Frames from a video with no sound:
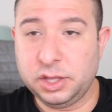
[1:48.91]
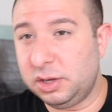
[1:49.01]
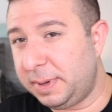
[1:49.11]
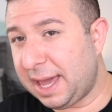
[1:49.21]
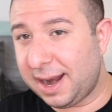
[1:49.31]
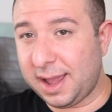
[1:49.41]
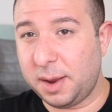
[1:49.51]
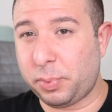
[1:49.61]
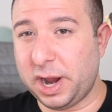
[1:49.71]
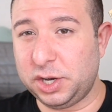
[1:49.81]
You'll be getting
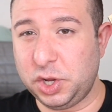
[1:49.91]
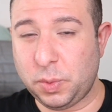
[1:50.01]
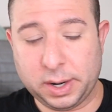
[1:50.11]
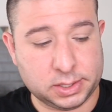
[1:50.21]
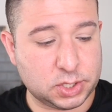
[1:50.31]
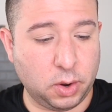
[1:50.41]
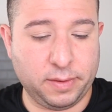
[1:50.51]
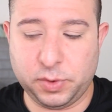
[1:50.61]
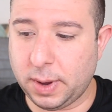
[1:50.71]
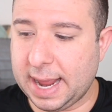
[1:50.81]
a brand new one. So
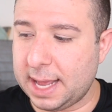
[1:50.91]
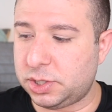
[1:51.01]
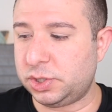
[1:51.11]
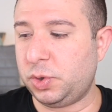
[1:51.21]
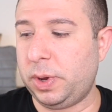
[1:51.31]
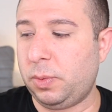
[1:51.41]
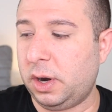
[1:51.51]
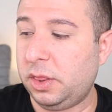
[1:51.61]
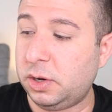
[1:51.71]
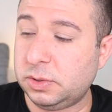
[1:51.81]
if you want to enter to win one
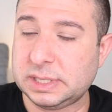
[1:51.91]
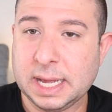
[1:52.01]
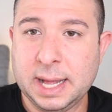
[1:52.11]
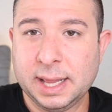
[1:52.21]
of those,